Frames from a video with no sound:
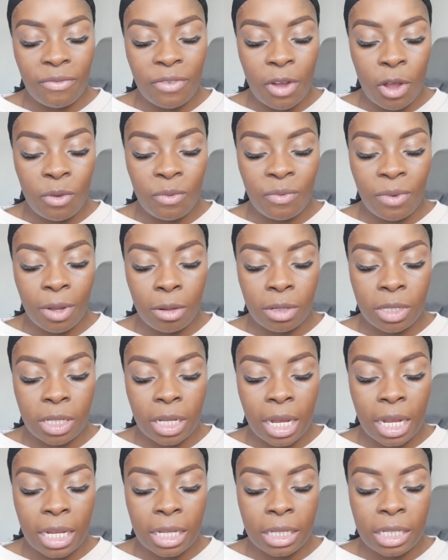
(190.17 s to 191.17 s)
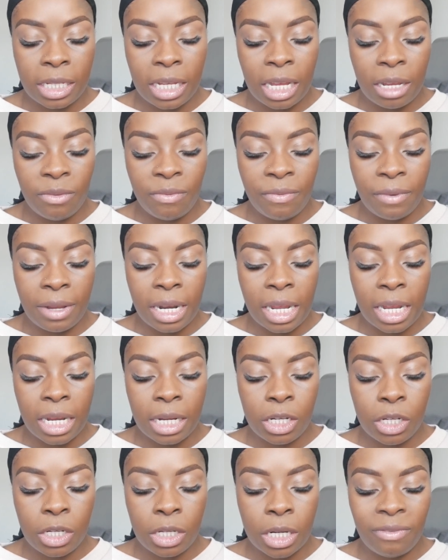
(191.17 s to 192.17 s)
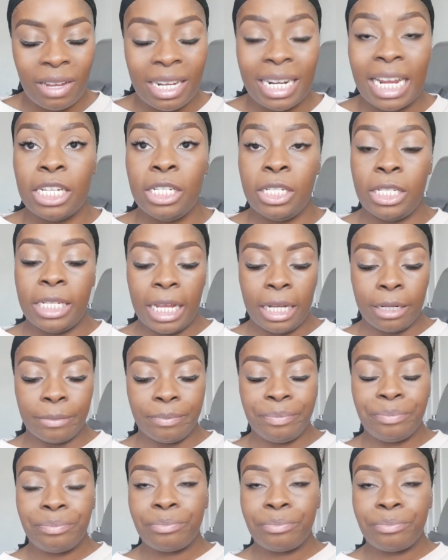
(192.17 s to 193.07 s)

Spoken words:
Faux Filter Skin Finish Foundation Stick.